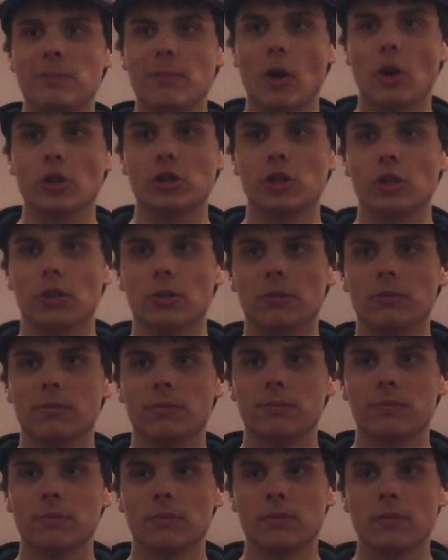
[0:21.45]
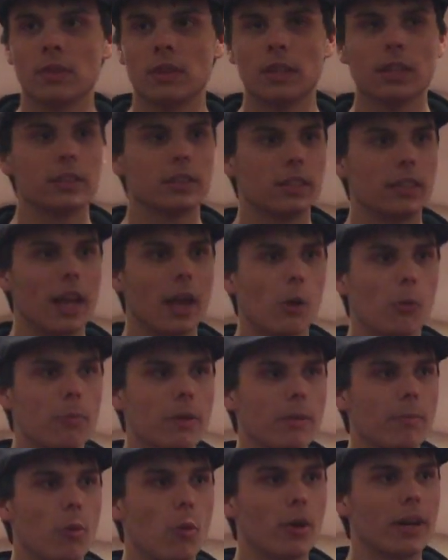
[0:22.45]
C. Marshall. Today I will
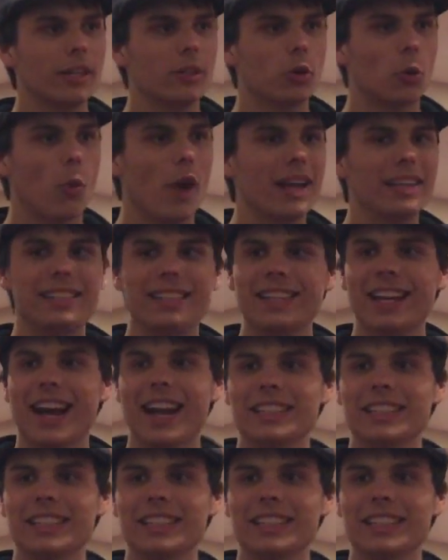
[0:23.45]
be appointing Dwight D.